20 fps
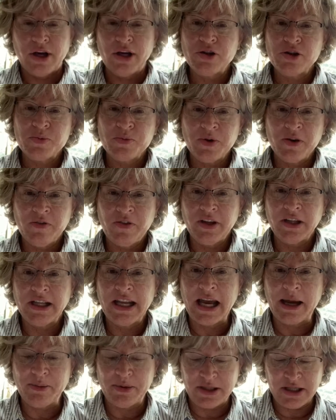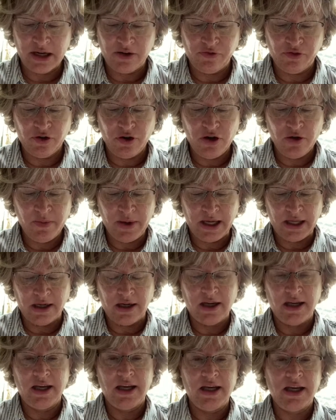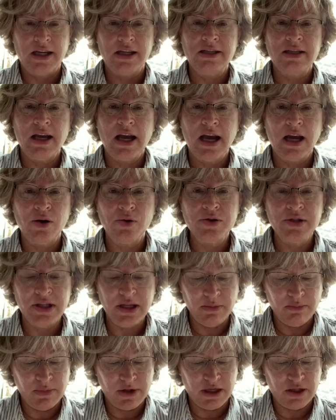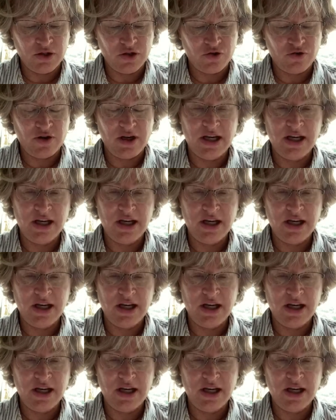Springfield Habitat for Humanity is a housing ministry